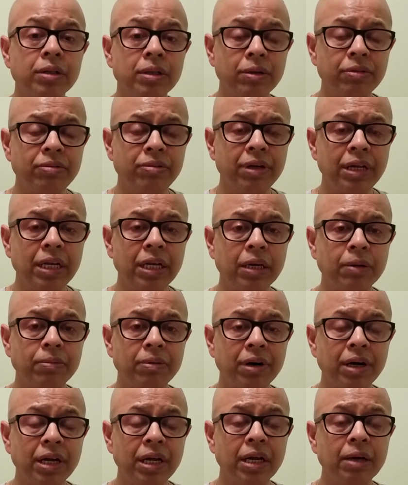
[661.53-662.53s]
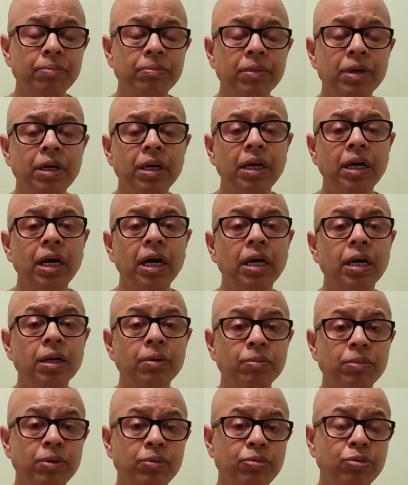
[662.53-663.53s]
the feeling of I am. And
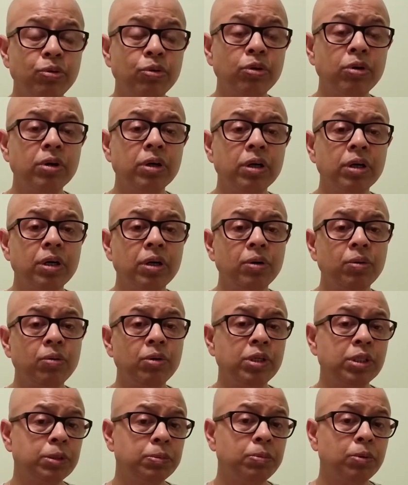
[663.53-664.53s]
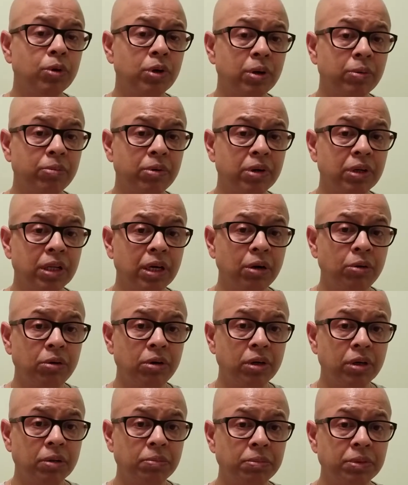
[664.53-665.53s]
number four, we spoke about the
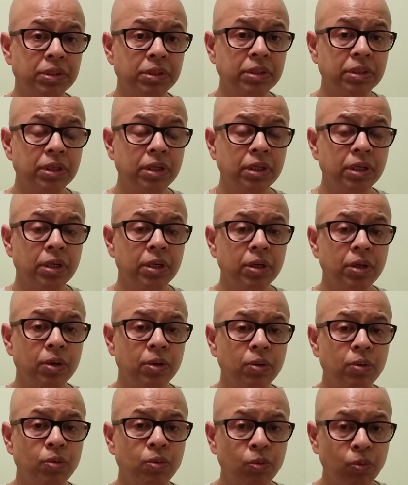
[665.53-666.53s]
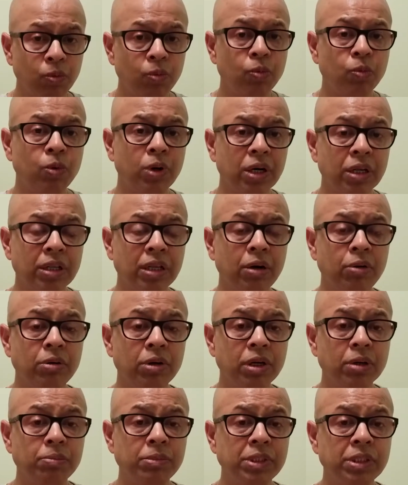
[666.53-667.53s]
outcomes. What are the
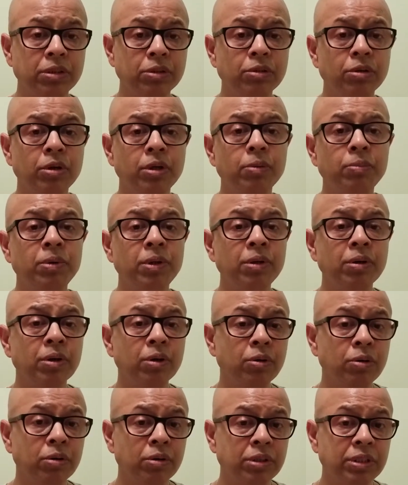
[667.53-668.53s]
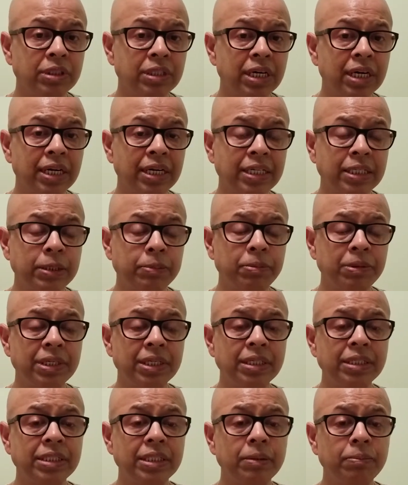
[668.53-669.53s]
outcomes is going to be? You are going to start
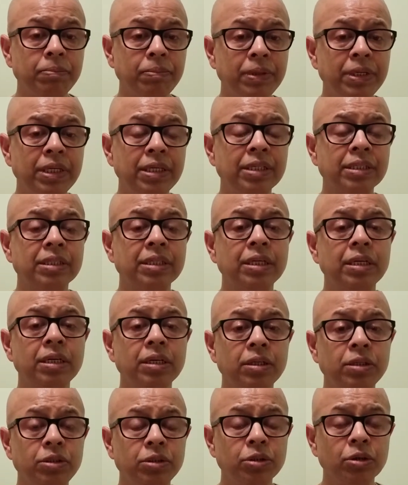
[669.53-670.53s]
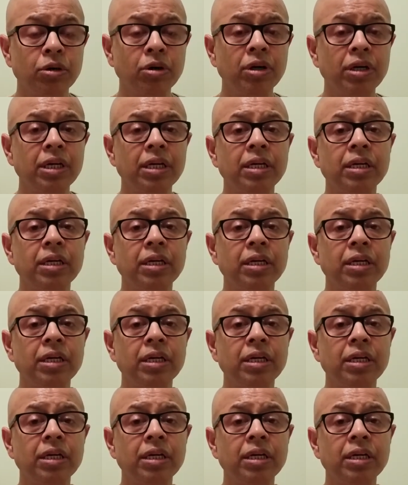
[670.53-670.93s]
experiencing peace, joy,